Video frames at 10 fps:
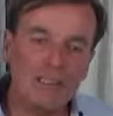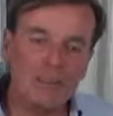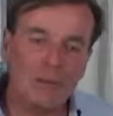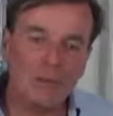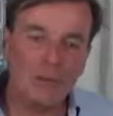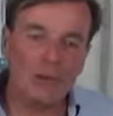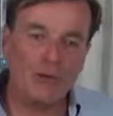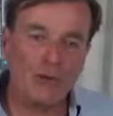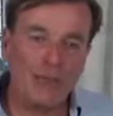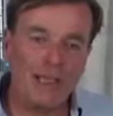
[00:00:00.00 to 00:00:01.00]
the odd computer
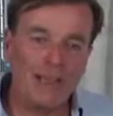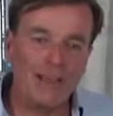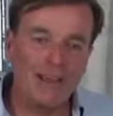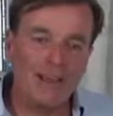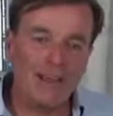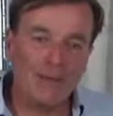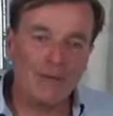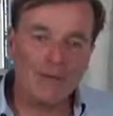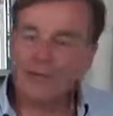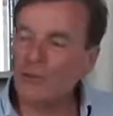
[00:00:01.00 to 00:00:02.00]
repair,
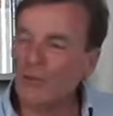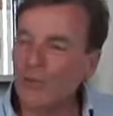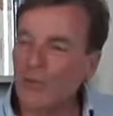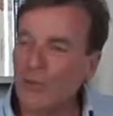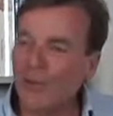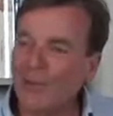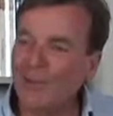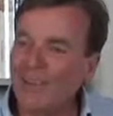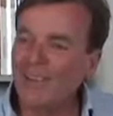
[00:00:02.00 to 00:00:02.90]
fresh off the boat,